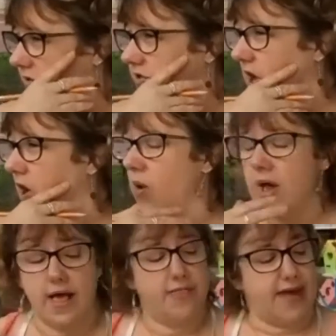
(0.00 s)
So
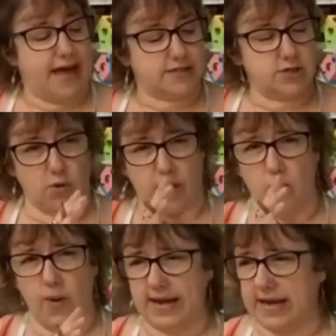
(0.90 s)
that's a
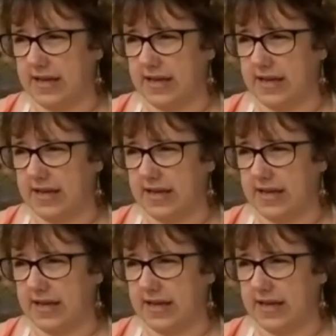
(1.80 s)
great way to